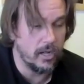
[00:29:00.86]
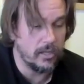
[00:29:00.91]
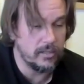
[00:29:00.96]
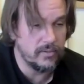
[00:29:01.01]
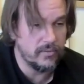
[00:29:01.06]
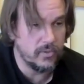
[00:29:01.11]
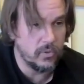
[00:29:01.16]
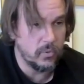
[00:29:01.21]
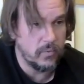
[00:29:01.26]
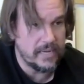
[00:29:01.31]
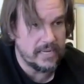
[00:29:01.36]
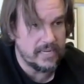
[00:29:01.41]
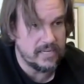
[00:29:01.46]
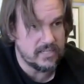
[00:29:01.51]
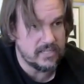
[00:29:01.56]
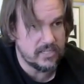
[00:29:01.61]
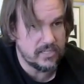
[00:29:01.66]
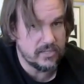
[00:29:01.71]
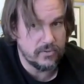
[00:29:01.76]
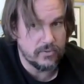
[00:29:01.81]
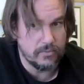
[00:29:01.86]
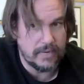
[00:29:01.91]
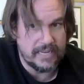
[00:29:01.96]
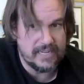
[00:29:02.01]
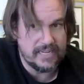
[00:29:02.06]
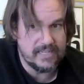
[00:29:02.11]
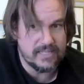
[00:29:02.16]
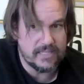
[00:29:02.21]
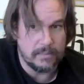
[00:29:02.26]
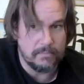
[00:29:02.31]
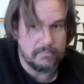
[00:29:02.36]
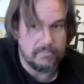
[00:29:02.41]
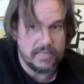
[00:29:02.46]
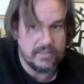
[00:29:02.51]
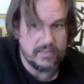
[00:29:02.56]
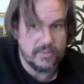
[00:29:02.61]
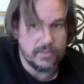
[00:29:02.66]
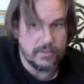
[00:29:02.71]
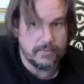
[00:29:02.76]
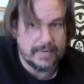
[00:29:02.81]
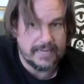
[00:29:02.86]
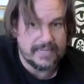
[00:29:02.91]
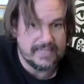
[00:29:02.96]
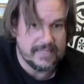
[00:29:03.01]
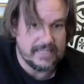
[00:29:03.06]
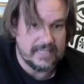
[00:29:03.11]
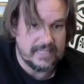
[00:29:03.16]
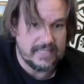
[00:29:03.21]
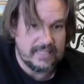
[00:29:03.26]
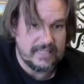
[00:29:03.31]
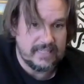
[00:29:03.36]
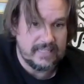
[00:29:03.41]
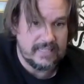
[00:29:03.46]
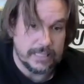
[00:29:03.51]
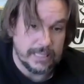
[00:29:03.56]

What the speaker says: all of the weight to the right, bend the right knee,